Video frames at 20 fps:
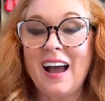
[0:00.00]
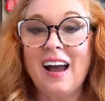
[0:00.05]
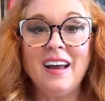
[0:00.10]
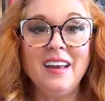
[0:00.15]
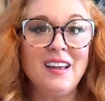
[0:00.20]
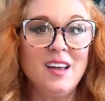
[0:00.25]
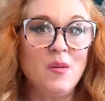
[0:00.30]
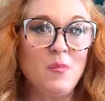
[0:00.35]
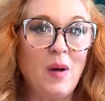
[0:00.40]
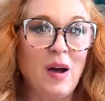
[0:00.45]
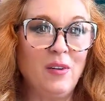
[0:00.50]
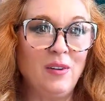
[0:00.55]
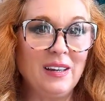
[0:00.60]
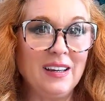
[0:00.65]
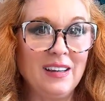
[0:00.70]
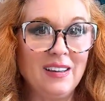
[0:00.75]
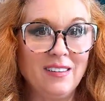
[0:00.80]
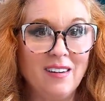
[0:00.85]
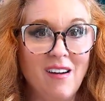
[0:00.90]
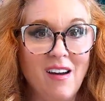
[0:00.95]
I am out
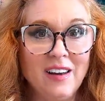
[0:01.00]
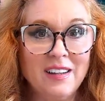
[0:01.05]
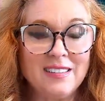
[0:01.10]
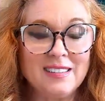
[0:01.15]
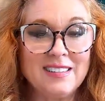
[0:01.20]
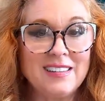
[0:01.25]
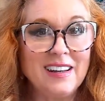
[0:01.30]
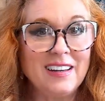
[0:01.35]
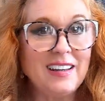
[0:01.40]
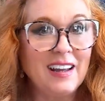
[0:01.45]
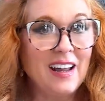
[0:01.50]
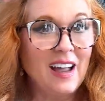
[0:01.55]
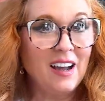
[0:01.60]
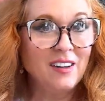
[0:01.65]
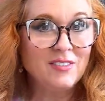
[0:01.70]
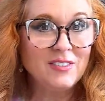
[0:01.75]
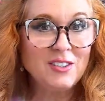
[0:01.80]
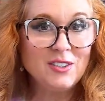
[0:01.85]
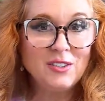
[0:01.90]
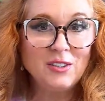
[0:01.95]
here on a Sunday
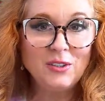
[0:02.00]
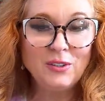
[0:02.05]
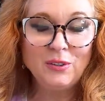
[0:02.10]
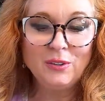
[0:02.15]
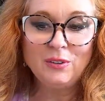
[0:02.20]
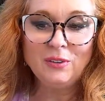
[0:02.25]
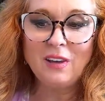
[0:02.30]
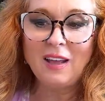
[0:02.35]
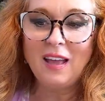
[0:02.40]
afternoon.